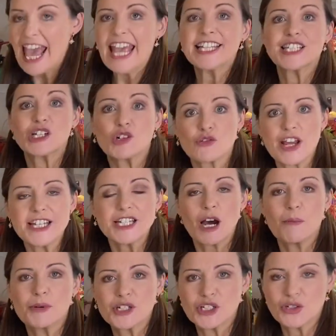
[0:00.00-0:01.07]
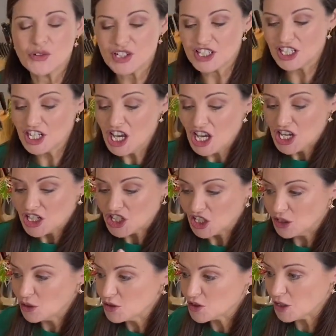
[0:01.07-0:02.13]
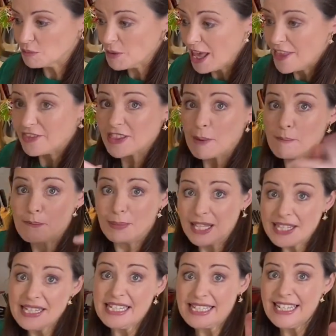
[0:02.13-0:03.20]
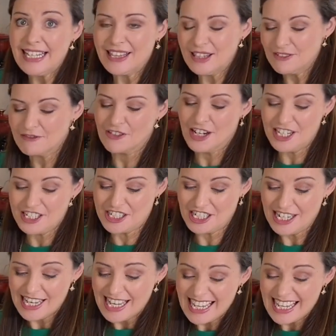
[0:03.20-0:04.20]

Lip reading: It's a great opportunity to use up the bits in the fridge.